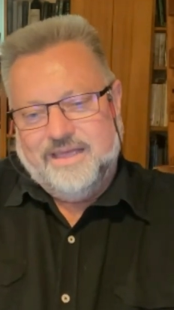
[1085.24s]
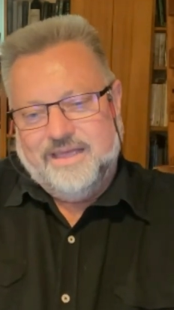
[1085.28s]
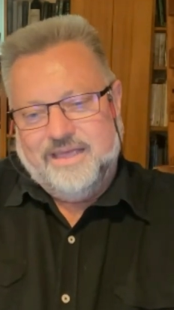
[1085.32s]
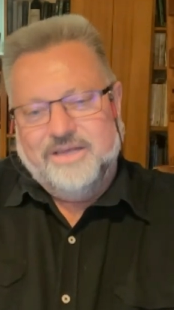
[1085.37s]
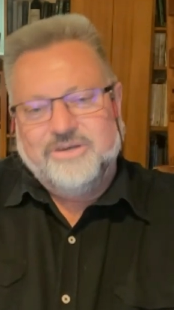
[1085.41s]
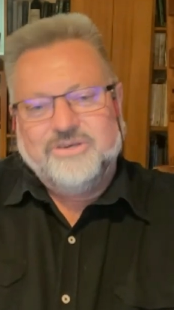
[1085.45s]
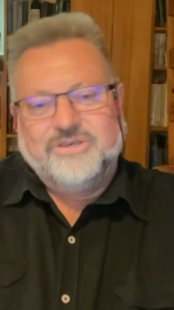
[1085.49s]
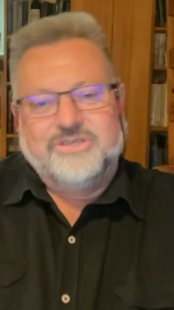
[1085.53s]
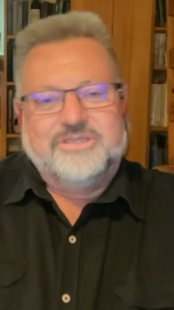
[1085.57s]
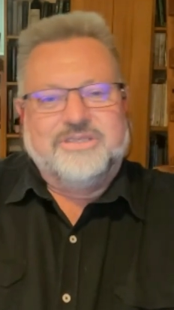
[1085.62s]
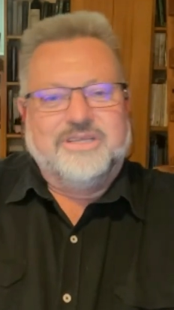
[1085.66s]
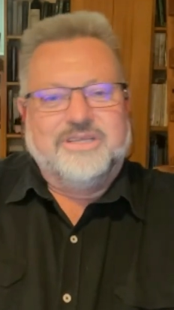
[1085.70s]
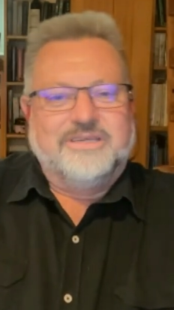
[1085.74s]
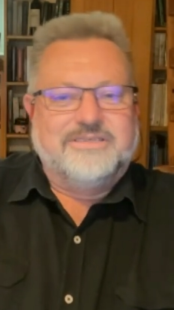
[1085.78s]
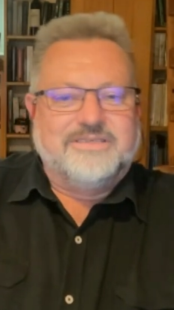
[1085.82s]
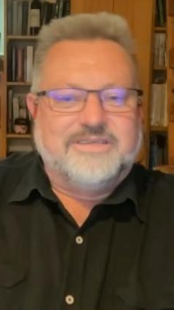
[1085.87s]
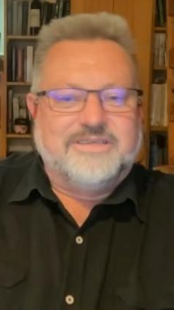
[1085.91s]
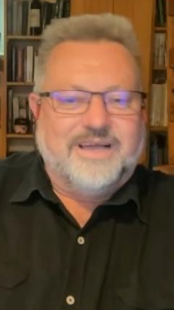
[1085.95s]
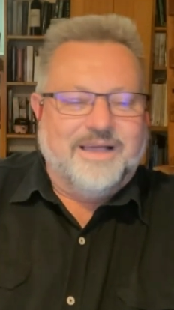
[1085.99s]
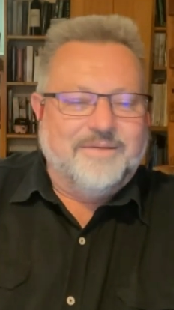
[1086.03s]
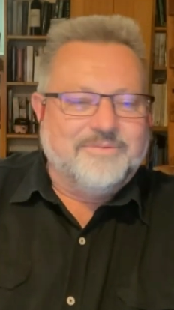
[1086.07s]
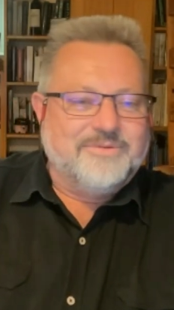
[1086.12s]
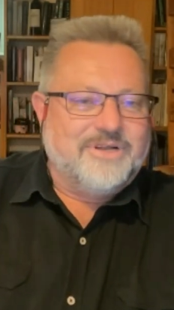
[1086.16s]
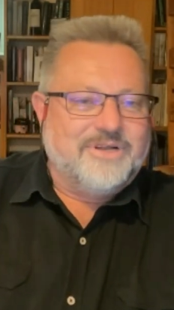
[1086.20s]
interesting
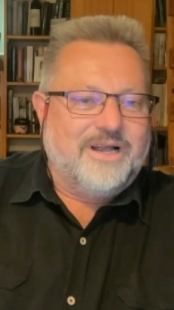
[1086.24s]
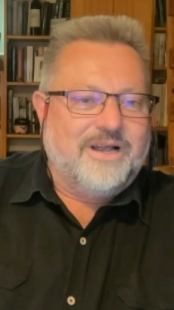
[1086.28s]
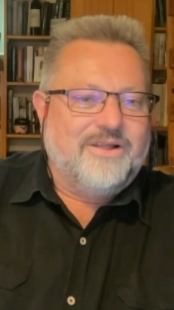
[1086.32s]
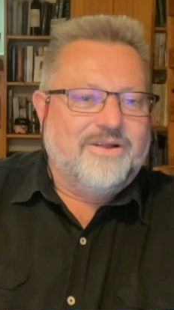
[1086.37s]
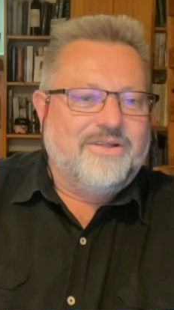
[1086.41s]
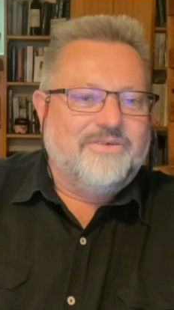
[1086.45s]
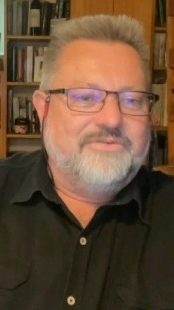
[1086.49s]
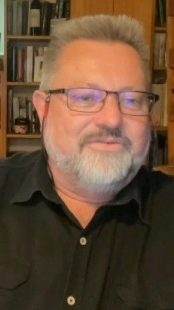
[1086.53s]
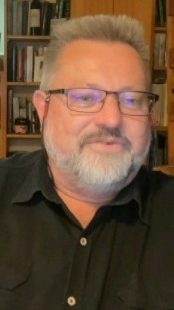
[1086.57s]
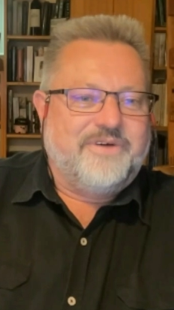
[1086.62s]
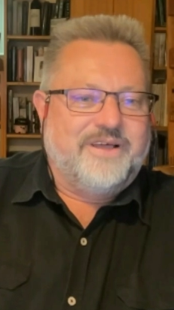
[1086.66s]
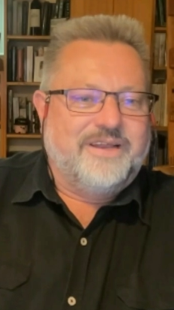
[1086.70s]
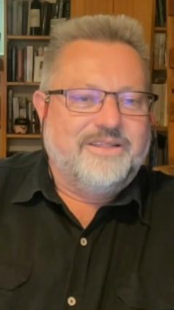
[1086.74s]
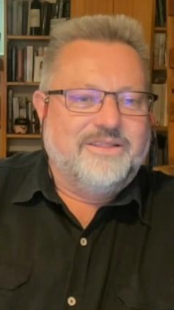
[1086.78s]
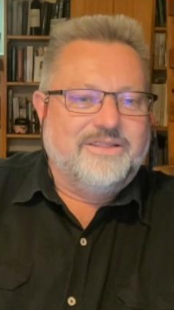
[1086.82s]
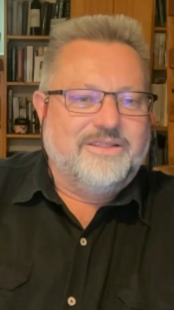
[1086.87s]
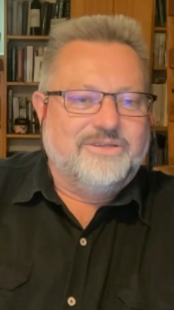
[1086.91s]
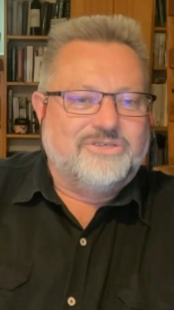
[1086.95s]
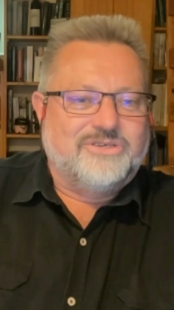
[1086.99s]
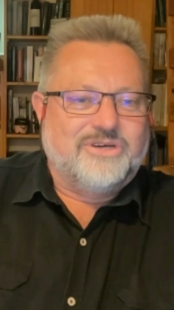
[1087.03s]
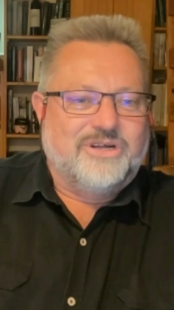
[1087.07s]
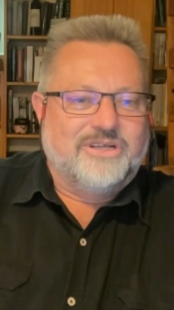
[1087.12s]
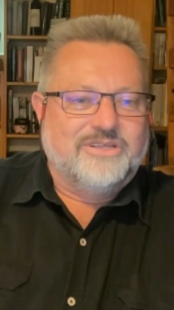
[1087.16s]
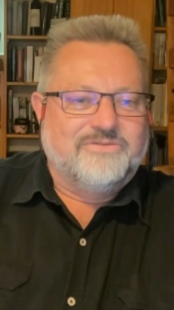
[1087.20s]
times and a lot of fun in
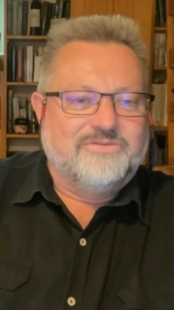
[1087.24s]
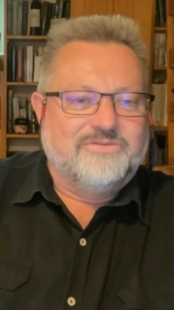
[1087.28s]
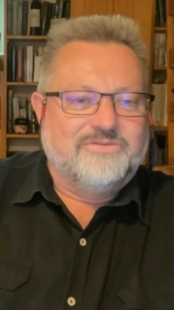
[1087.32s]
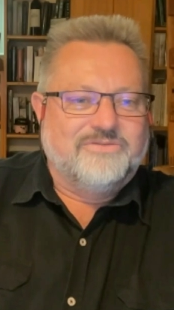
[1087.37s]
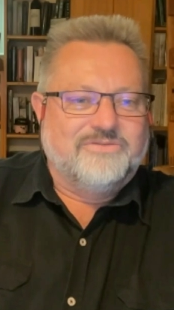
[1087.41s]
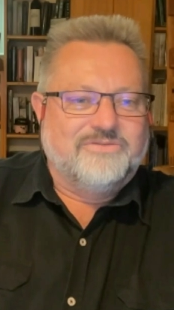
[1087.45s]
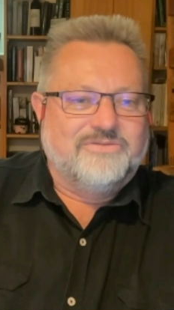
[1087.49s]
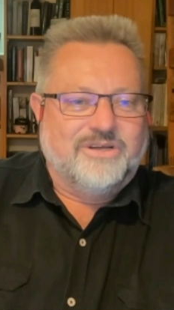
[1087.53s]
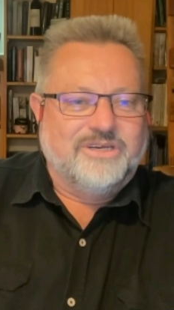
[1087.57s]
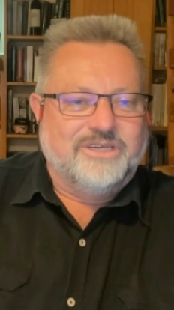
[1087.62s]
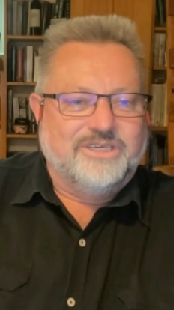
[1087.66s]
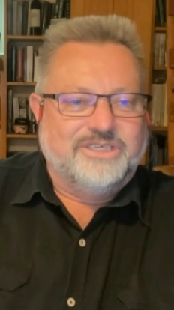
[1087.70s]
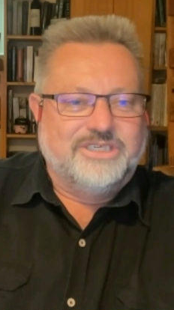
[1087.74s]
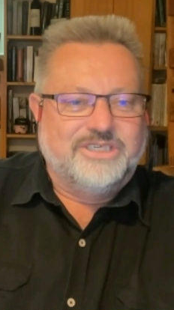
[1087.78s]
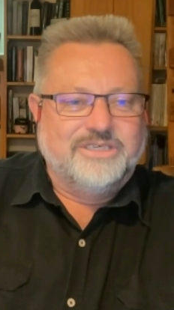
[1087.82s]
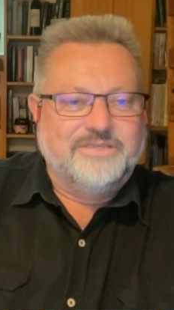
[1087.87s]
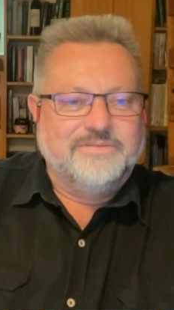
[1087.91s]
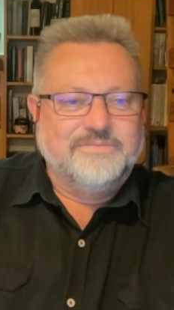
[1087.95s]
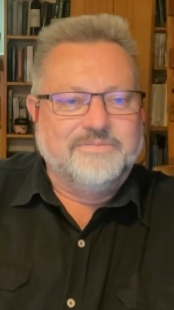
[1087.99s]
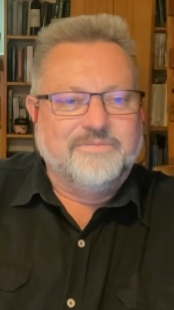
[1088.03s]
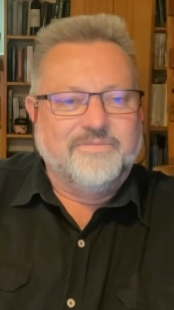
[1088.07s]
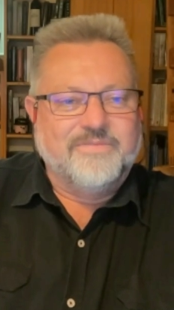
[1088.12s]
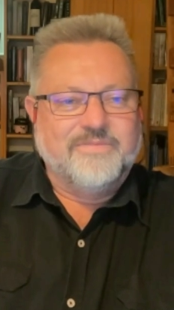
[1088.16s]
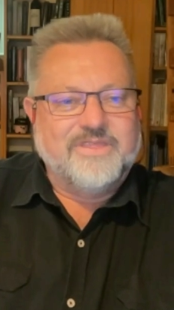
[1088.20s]
the Transvaal Scottish.